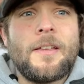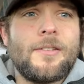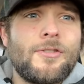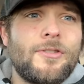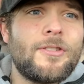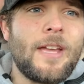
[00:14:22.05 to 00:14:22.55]

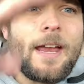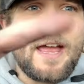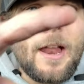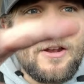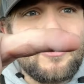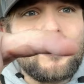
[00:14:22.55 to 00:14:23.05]

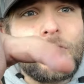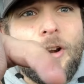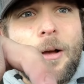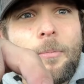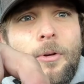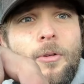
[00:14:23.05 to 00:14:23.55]
Stay out of
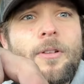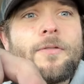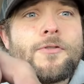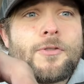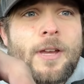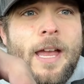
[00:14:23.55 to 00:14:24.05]
trouble
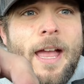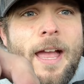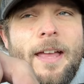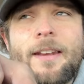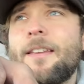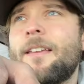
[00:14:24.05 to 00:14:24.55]
if you
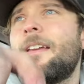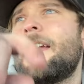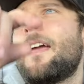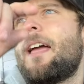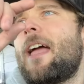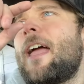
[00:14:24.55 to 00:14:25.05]
can,
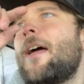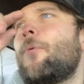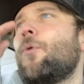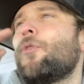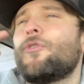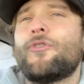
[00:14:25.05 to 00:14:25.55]

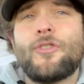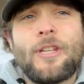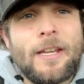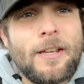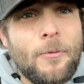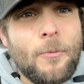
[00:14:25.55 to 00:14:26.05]
and we'll
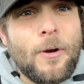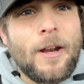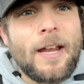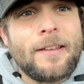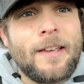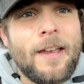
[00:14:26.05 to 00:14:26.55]
see you
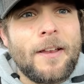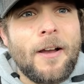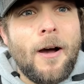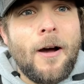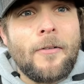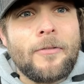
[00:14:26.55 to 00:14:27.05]
when I take
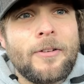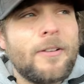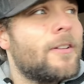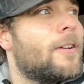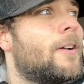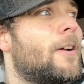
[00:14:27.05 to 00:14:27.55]
off,
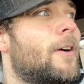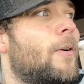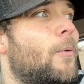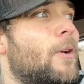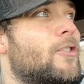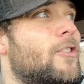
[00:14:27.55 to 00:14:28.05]

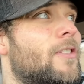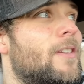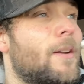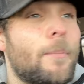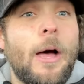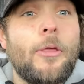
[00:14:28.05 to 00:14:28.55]
which is
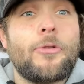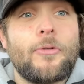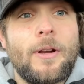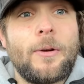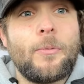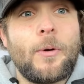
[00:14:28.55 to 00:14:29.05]
in about 3